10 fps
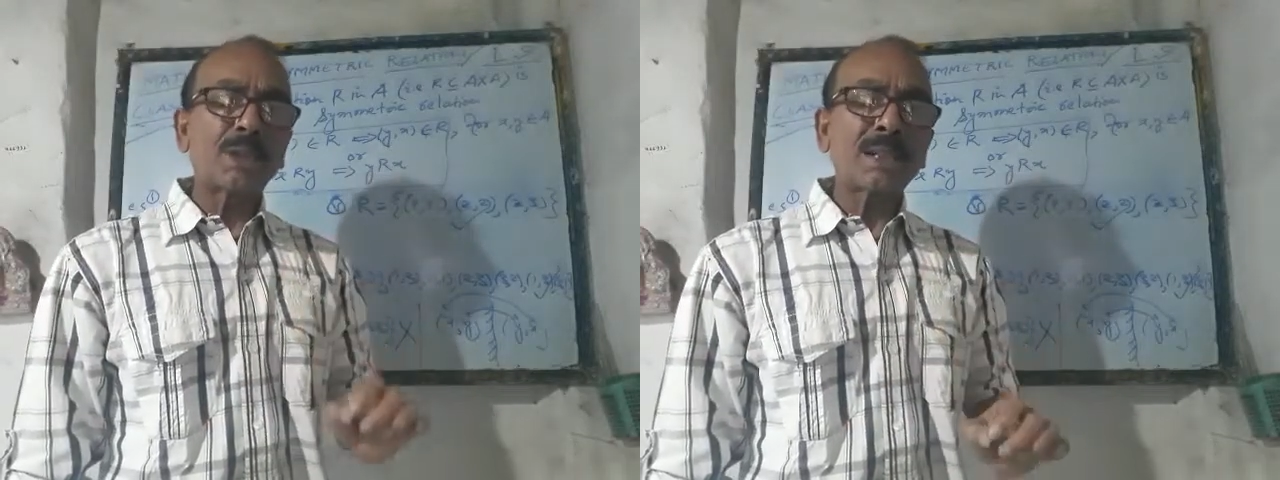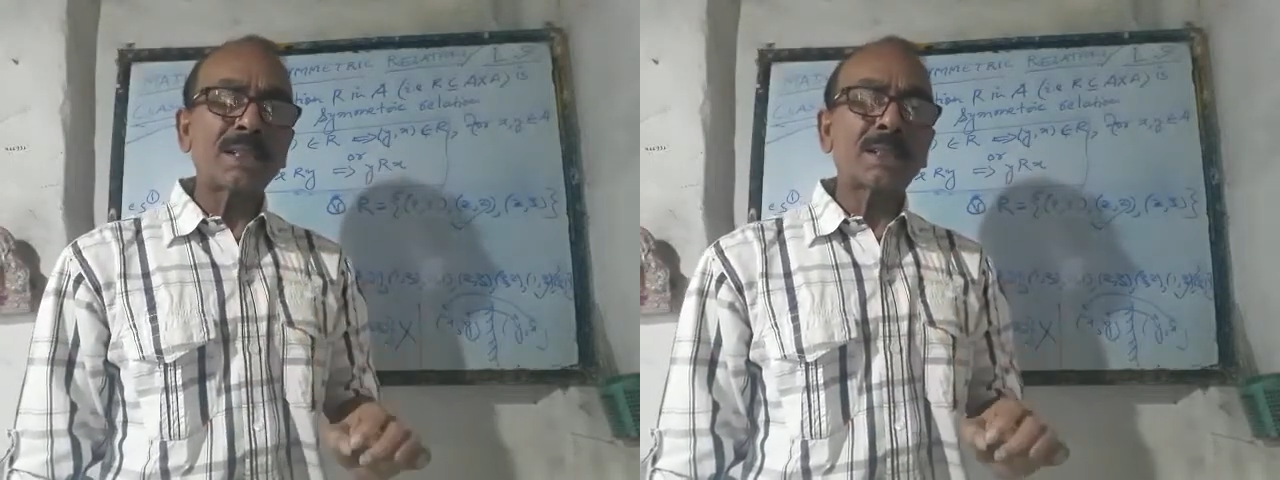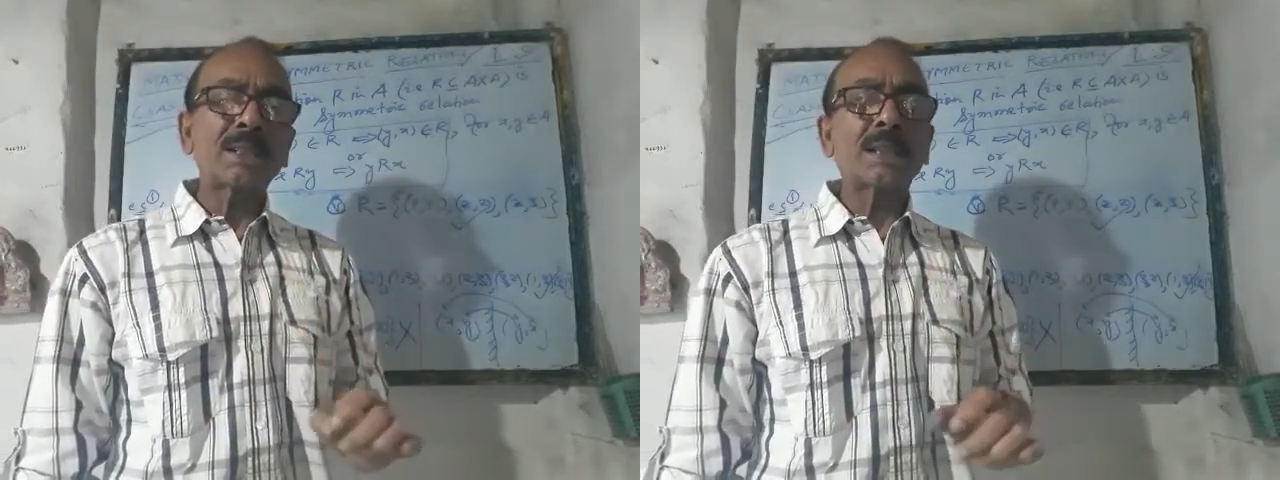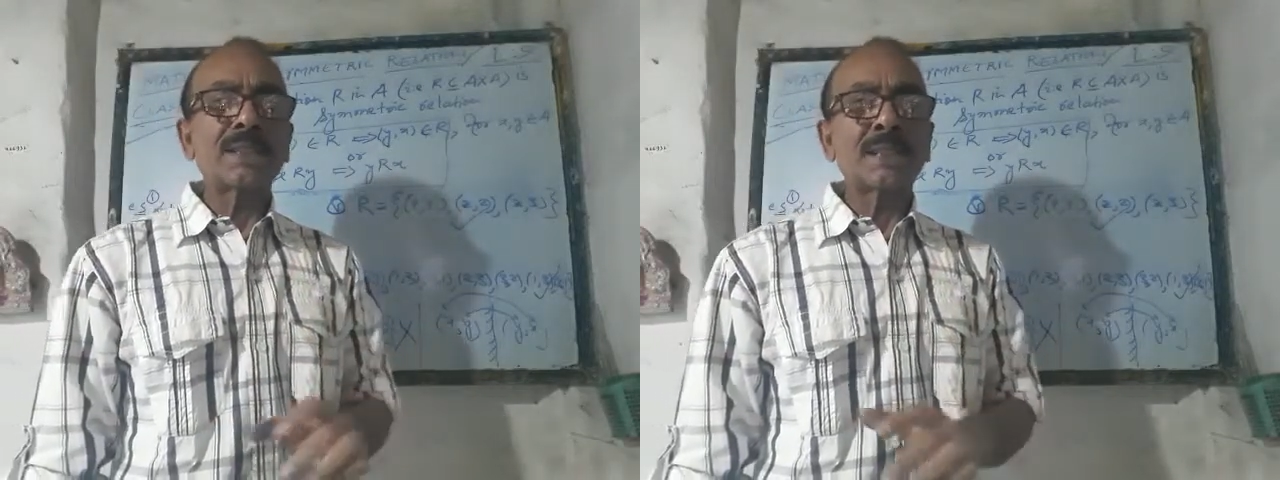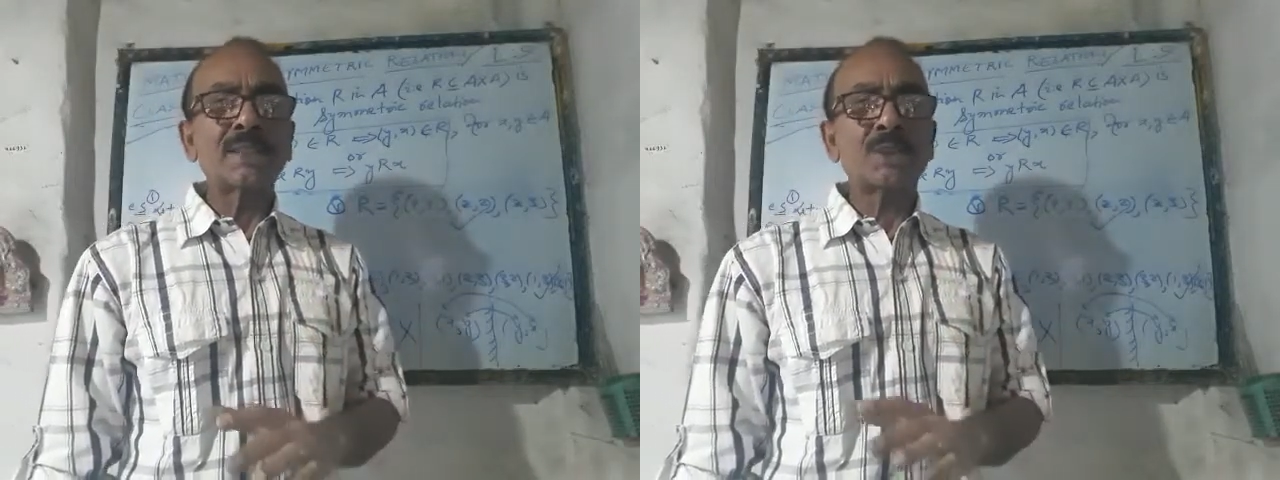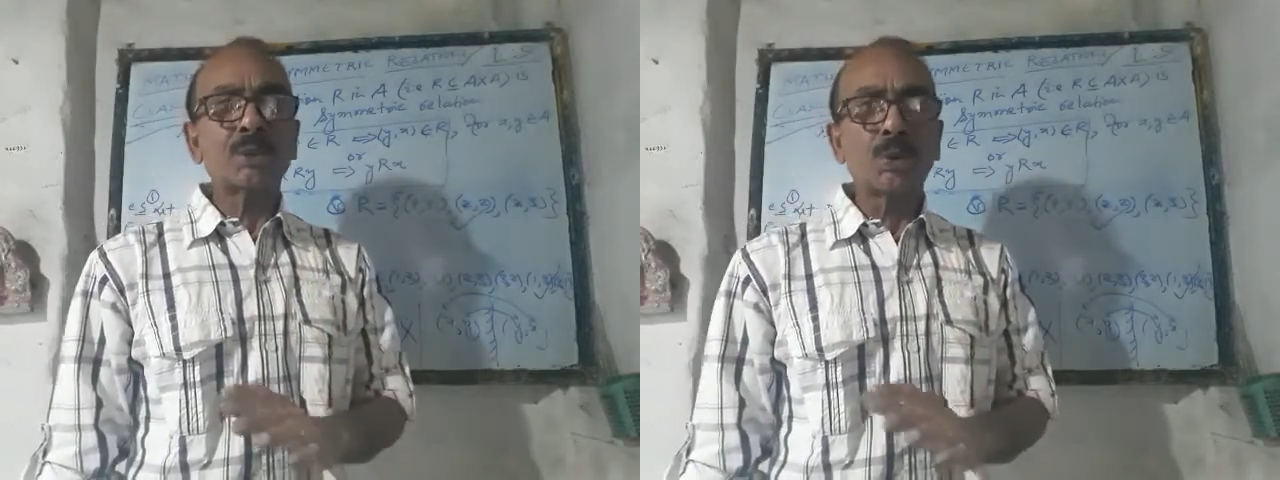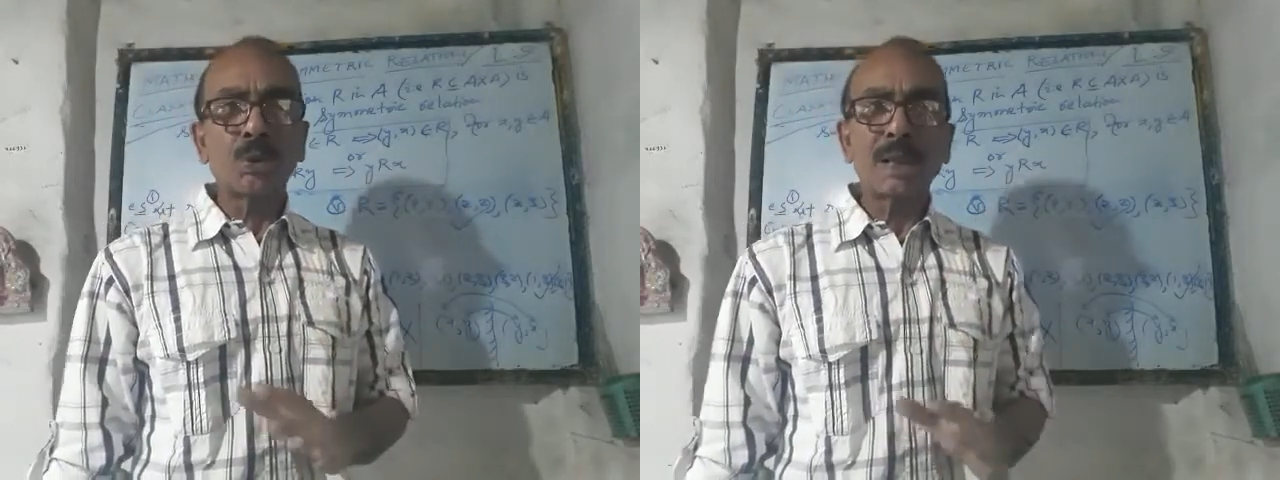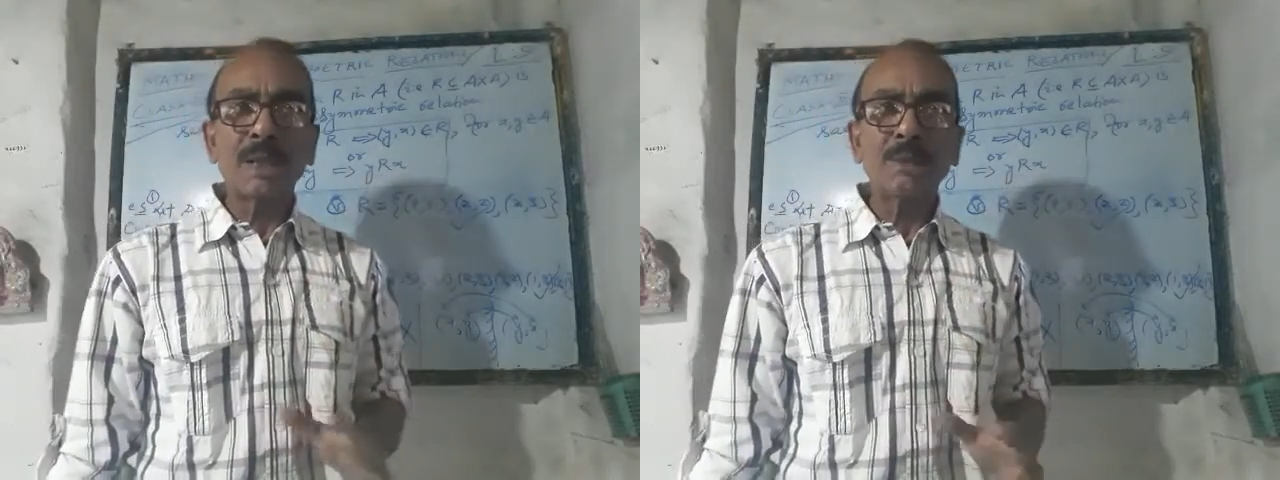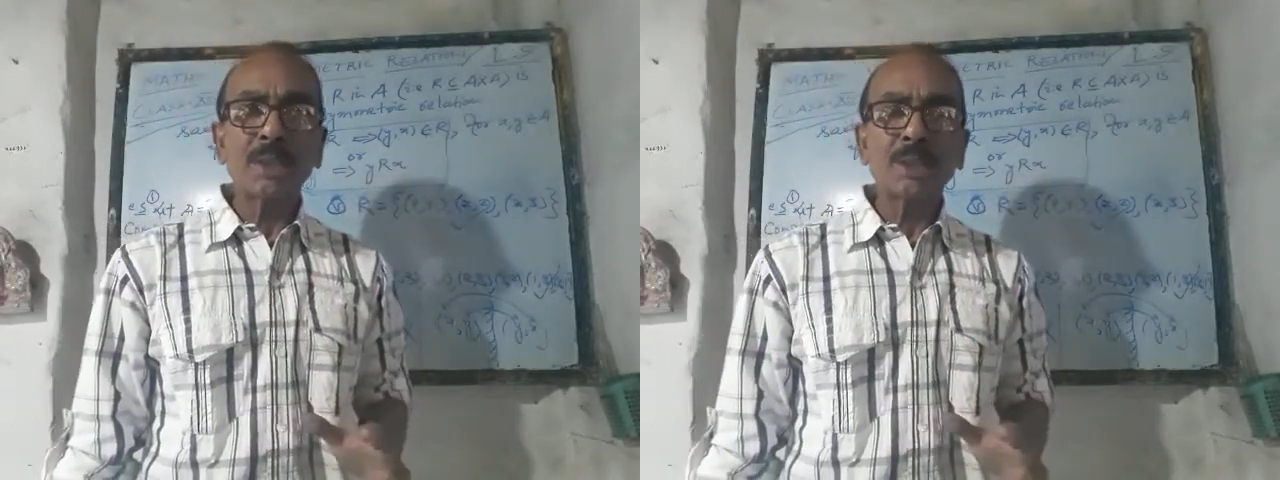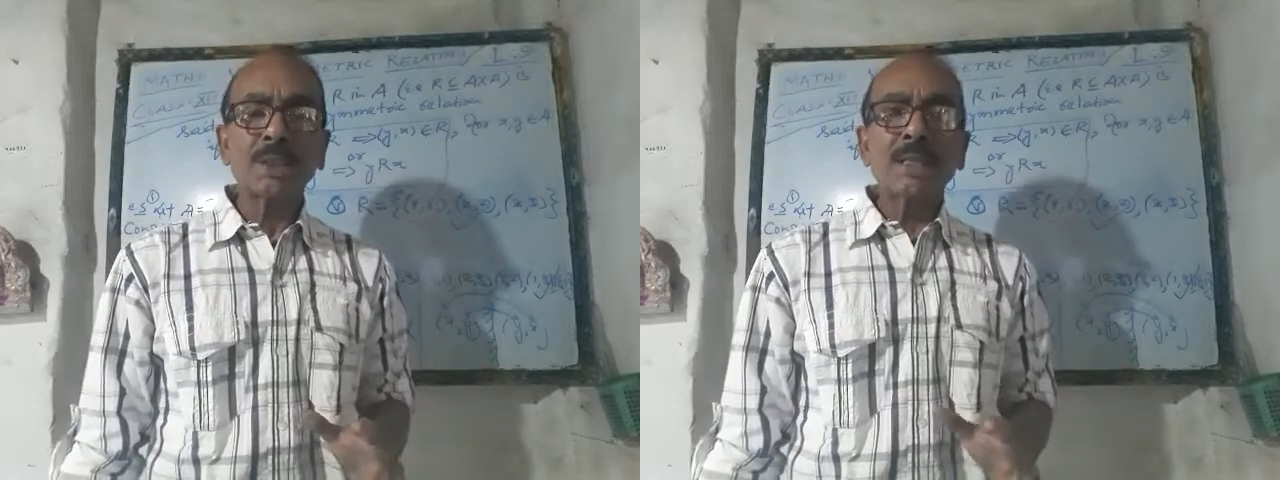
relation contains no element,